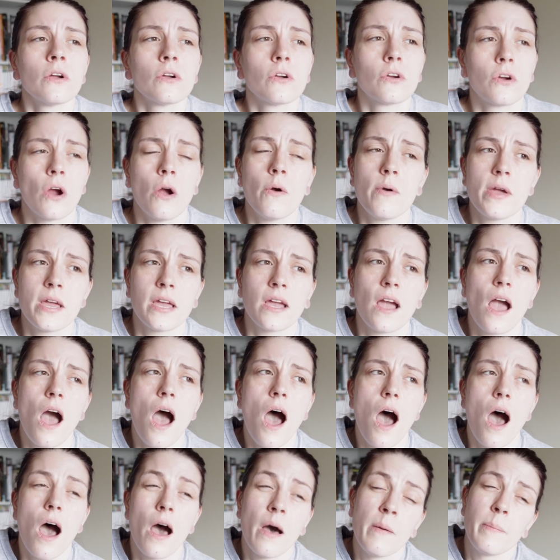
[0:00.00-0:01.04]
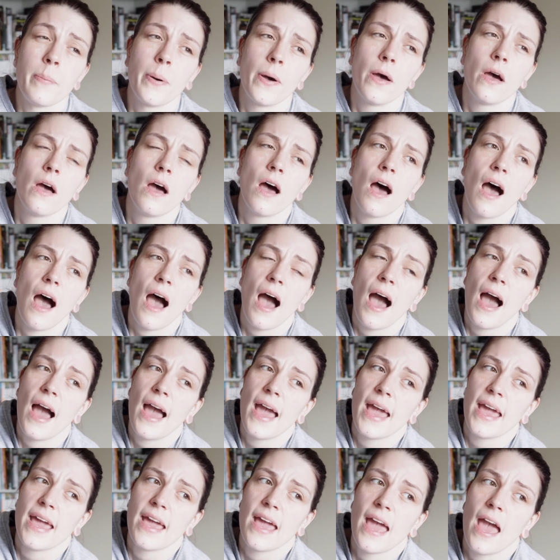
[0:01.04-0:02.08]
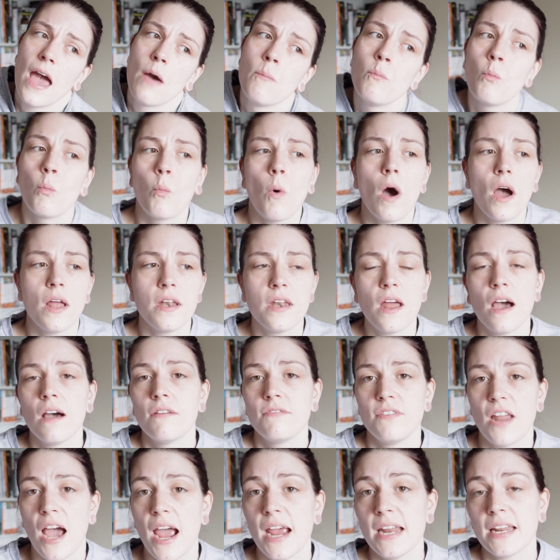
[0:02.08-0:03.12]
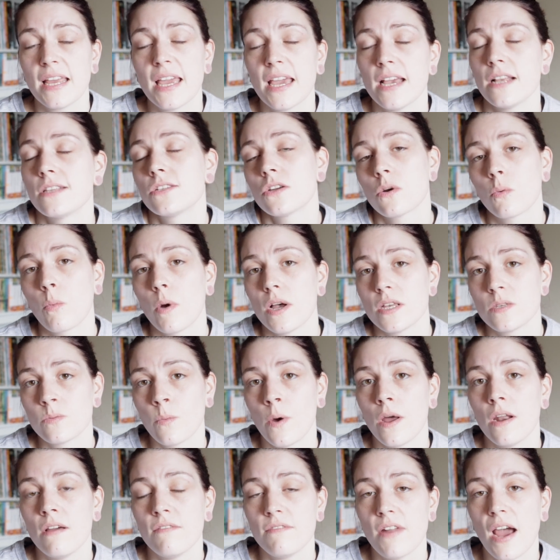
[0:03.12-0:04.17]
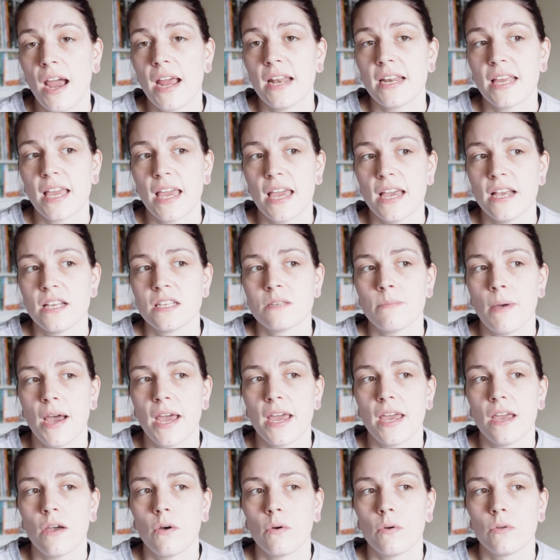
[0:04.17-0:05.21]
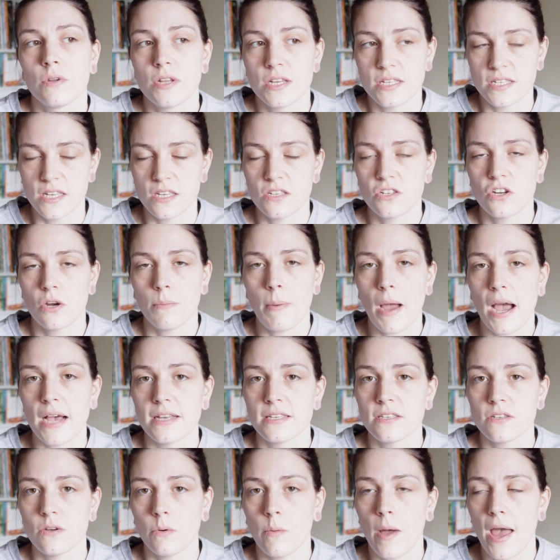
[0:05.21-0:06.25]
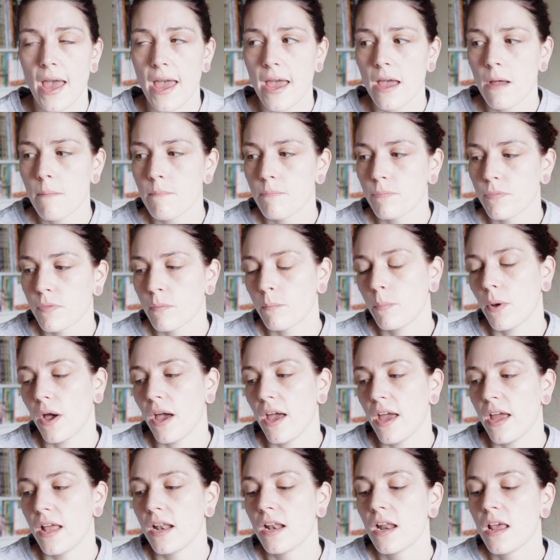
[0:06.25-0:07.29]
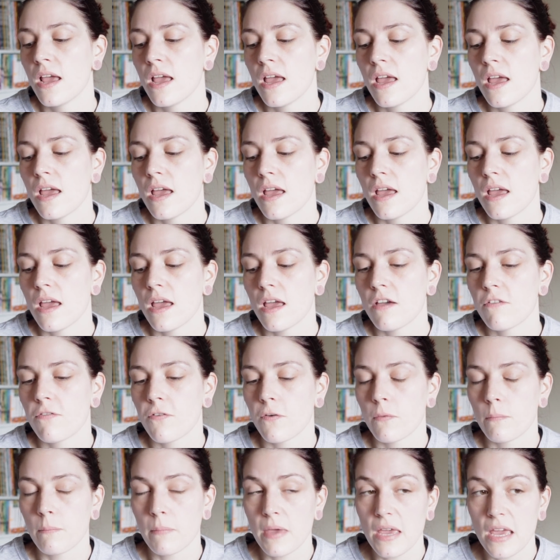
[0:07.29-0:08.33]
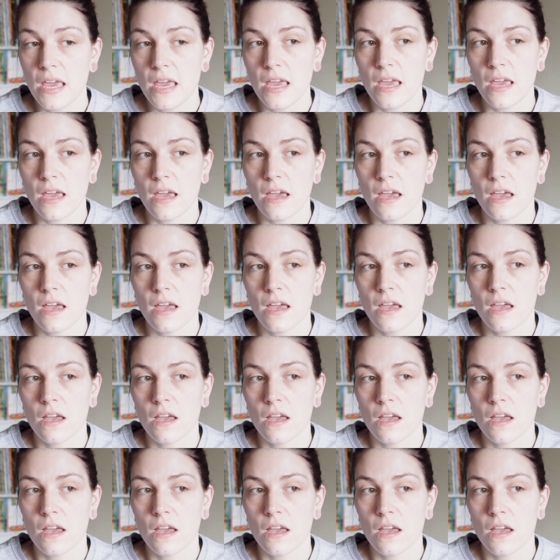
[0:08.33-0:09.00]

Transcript: growing up, I am one of nine kids or was one of nine kids. My oldest sister passed away. But for me,